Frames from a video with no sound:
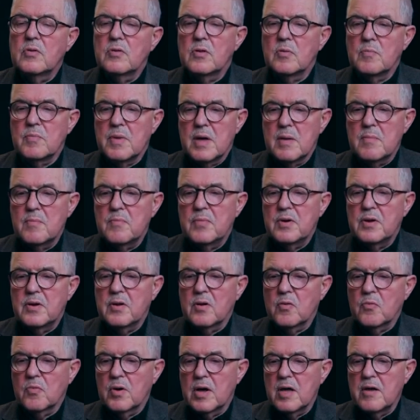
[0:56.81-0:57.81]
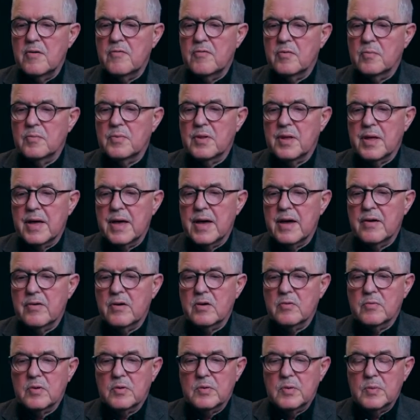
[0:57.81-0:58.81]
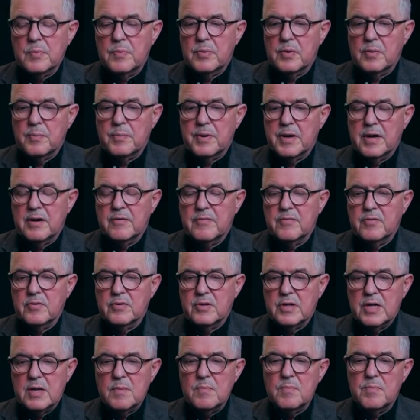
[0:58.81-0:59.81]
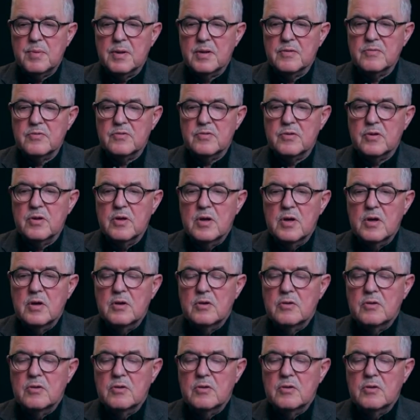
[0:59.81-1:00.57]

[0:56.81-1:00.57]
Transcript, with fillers: the membrane away from the area where we prepare for the implants.